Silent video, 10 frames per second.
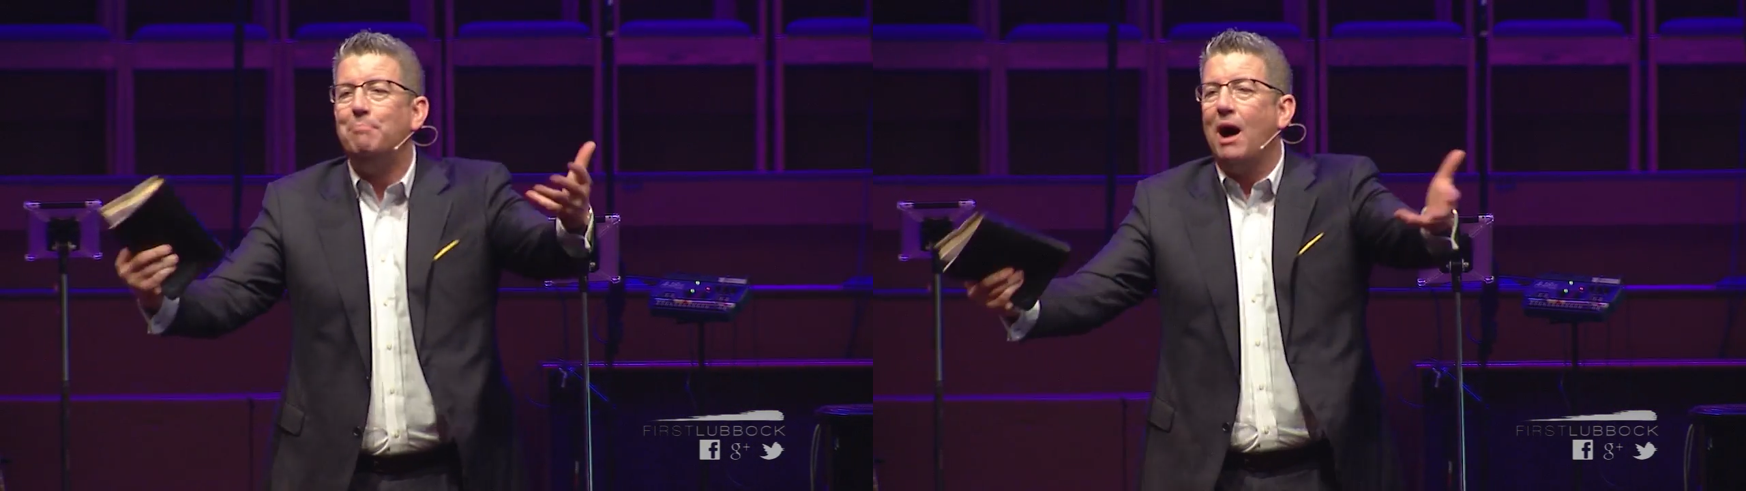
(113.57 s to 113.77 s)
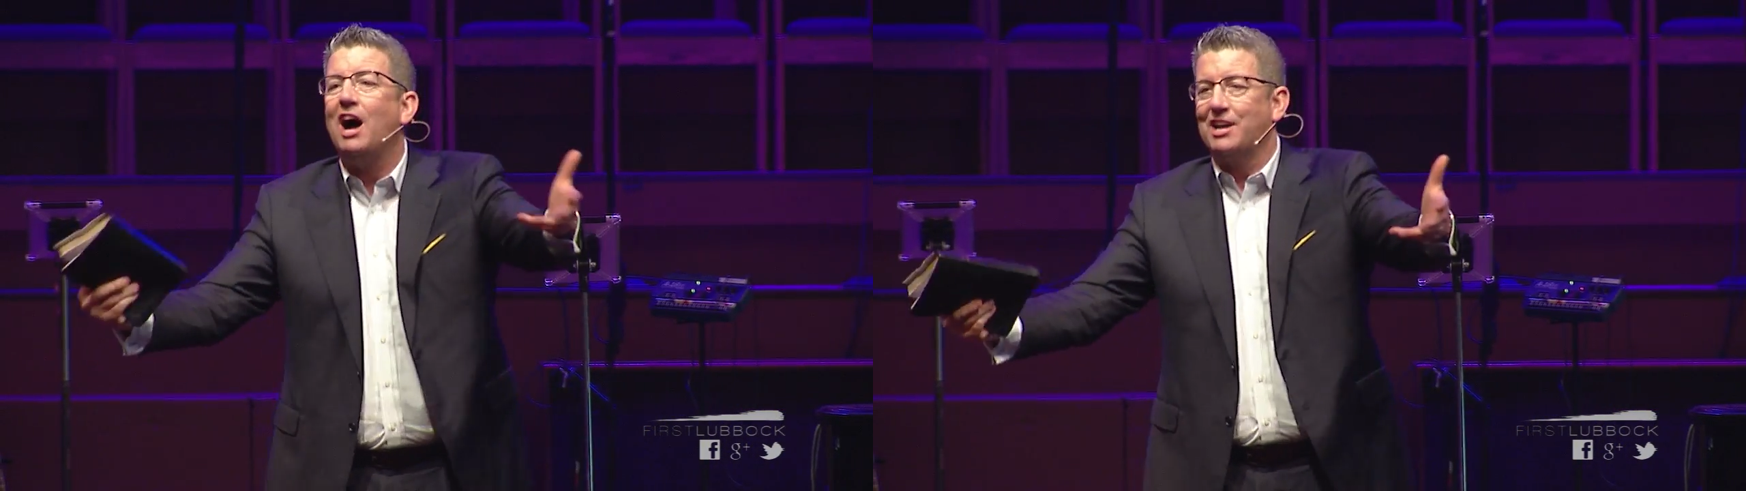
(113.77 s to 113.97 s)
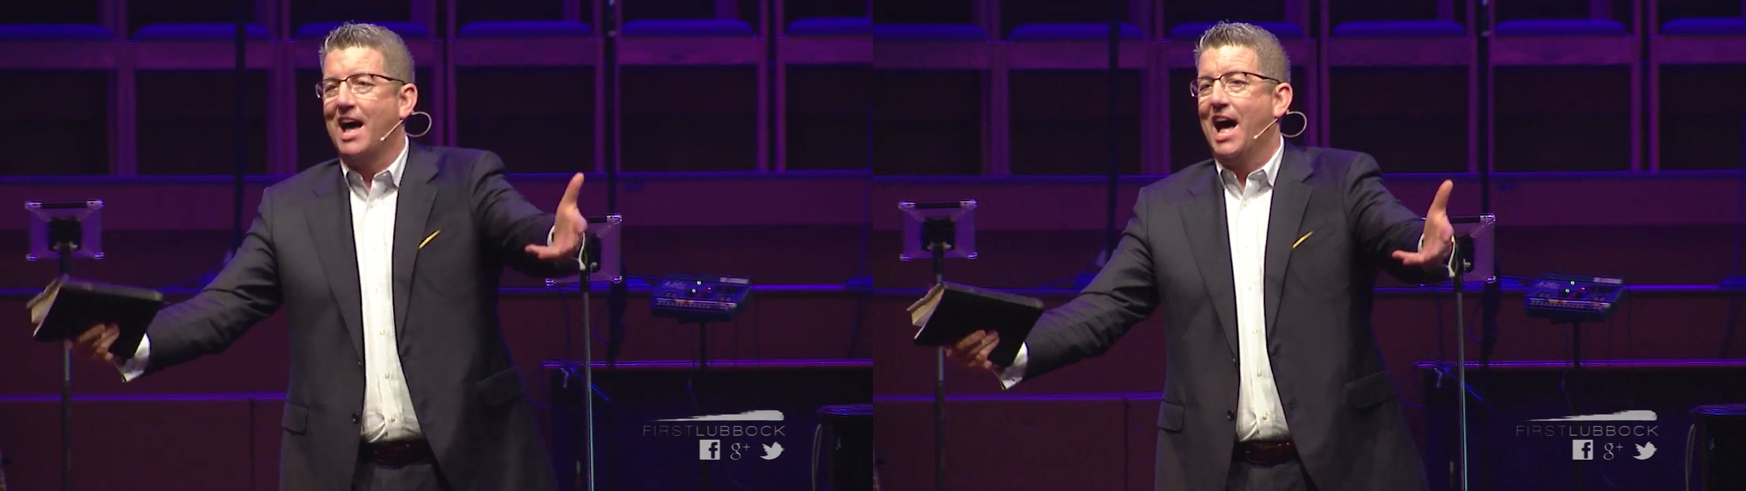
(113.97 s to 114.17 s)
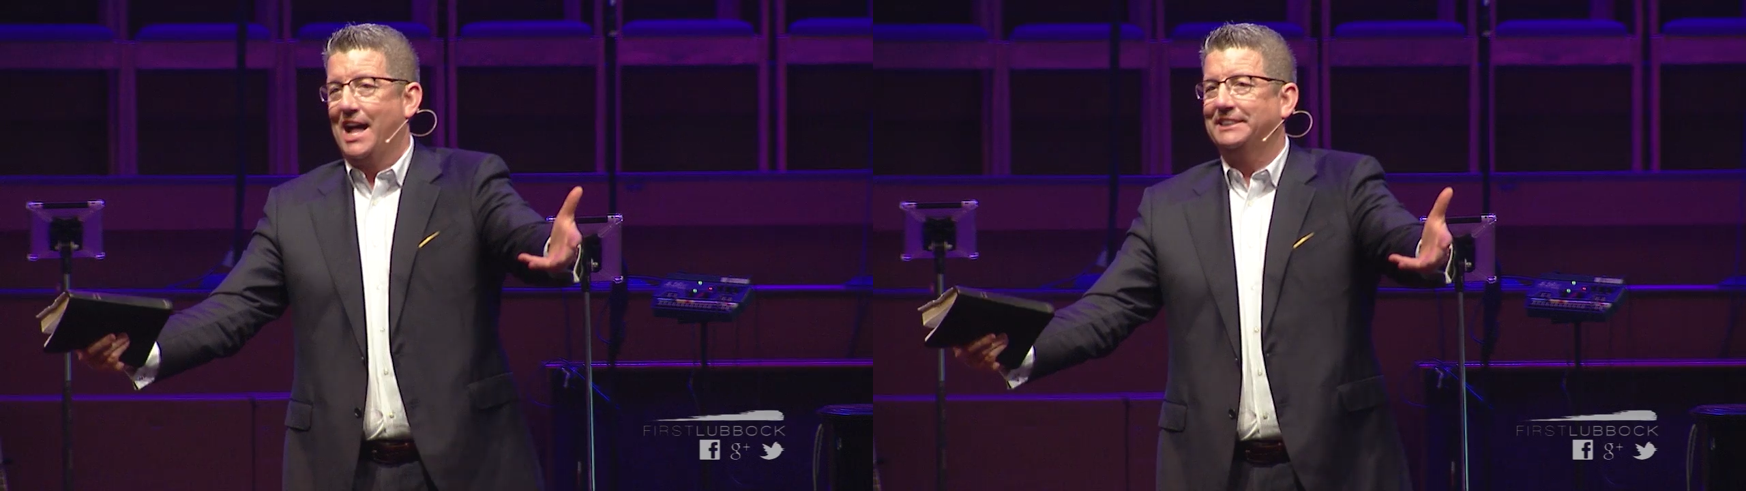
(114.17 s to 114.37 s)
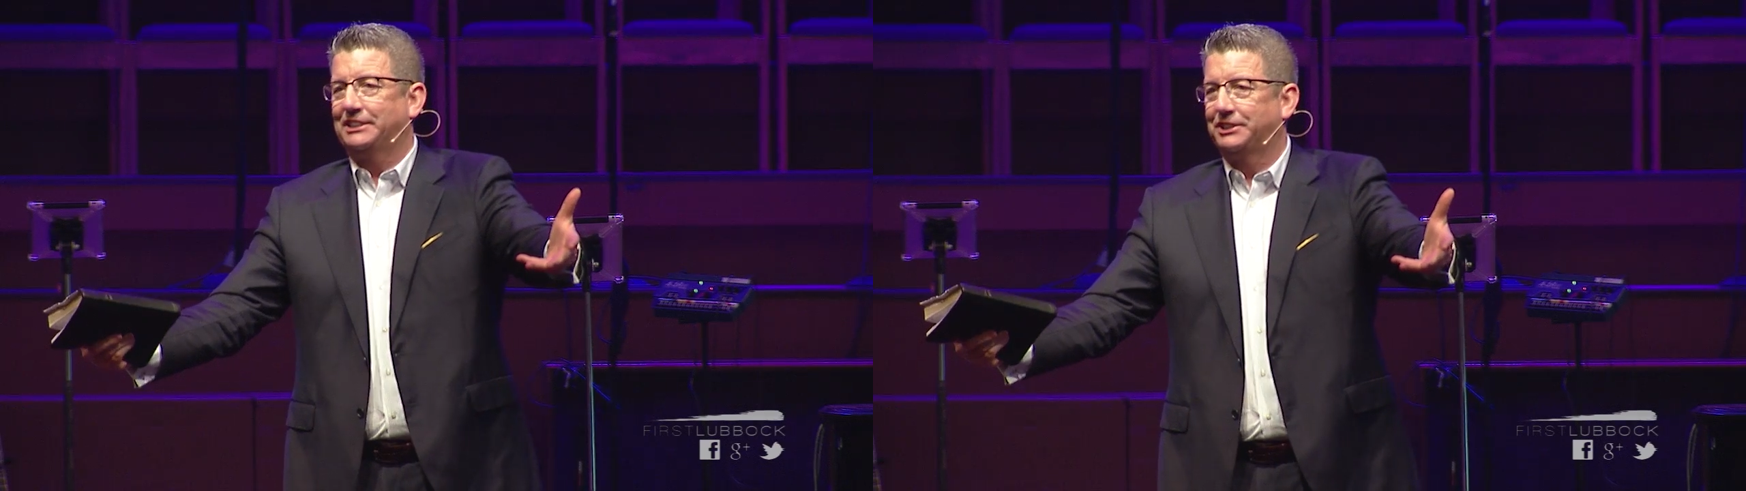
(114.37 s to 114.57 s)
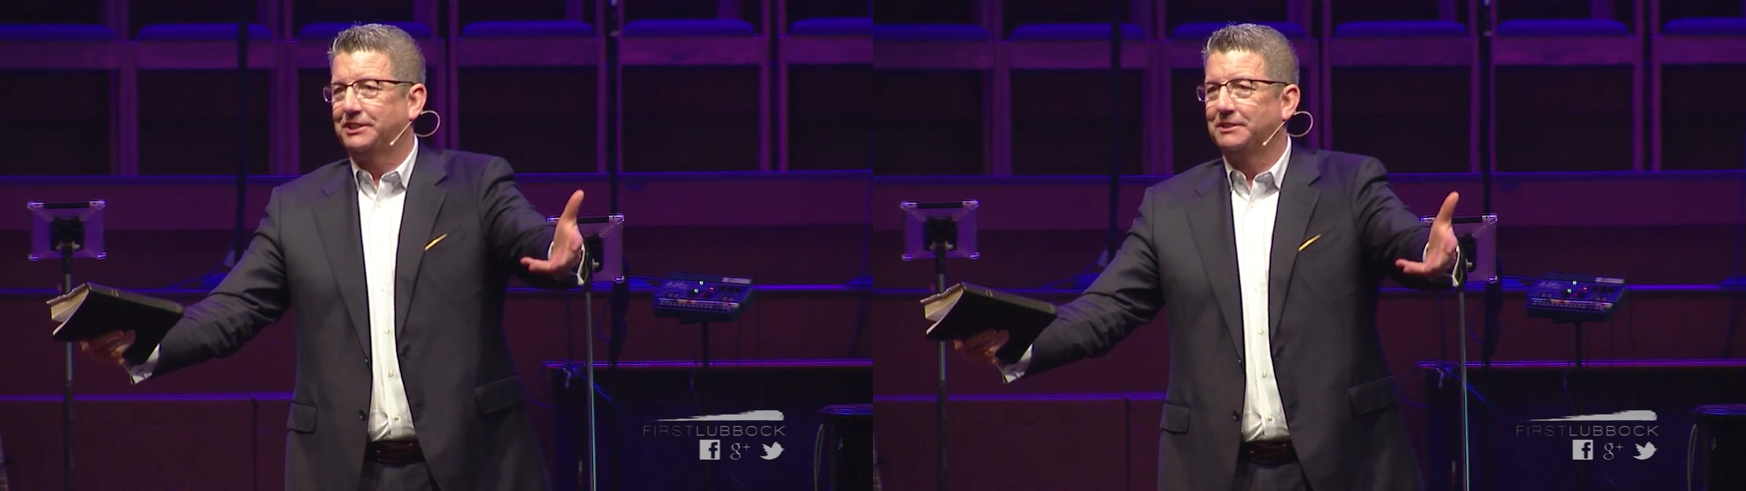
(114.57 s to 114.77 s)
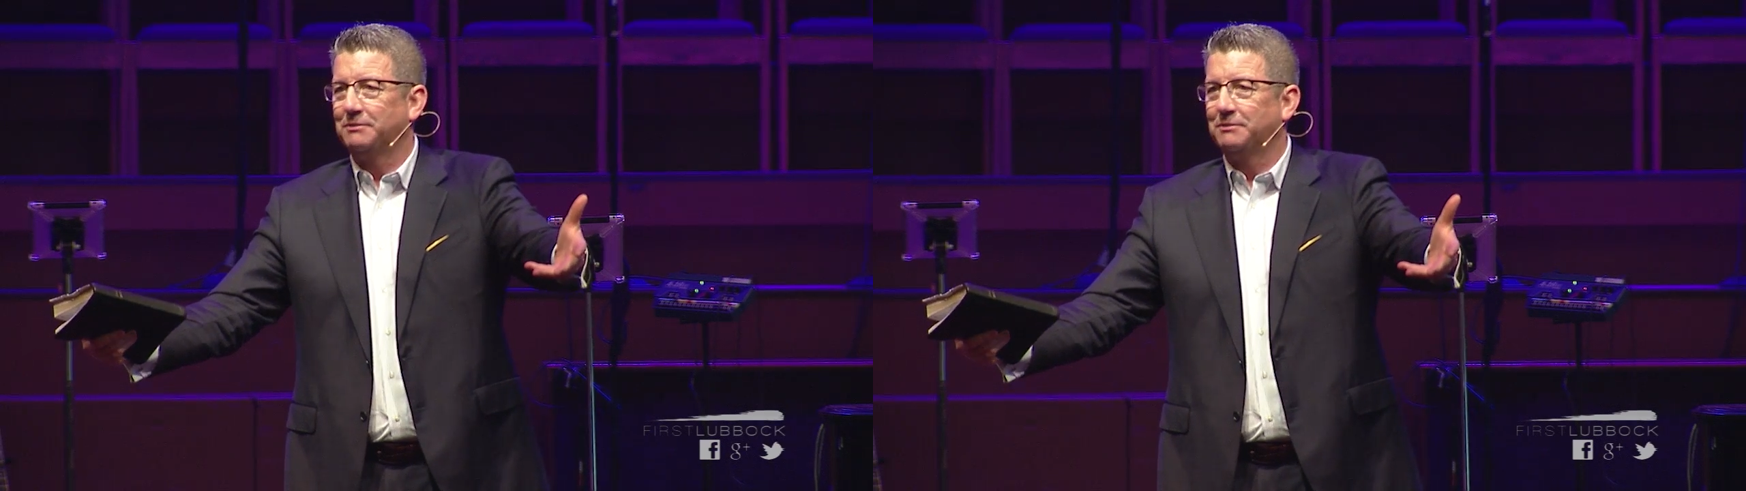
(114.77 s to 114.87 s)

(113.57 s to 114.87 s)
among us.